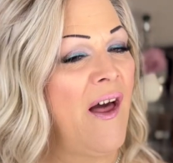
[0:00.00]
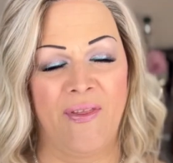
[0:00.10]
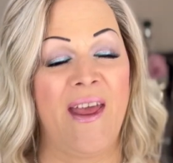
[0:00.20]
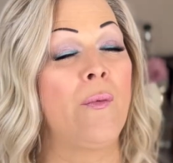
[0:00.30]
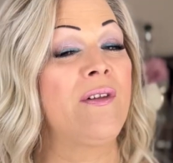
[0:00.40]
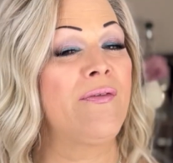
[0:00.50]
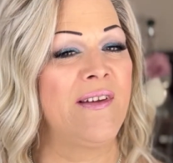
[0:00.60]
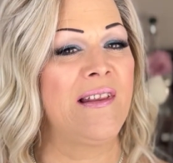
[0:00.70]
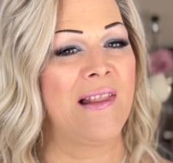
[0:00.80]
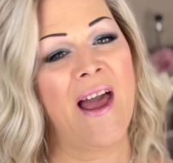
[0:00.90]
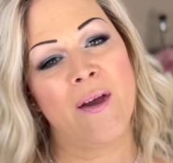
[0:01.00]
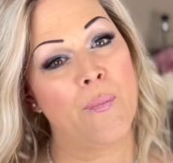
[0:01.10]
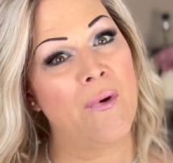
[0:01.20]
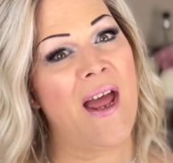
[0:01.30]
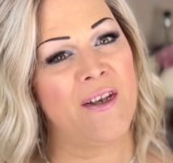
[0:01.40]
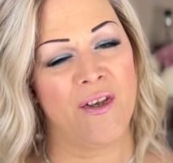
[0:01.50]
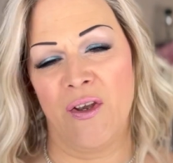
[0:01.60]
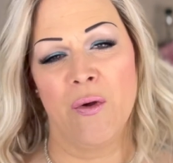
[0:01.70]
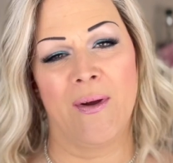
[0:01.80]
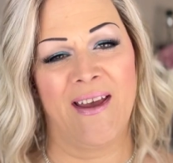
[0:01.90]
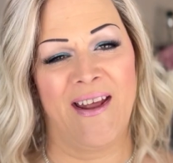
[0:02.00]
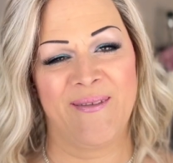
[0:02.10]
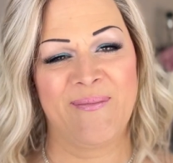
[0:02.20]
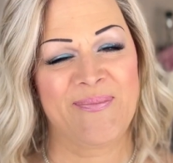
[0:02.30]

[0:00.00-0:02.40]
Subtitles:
they will feel like brand new again.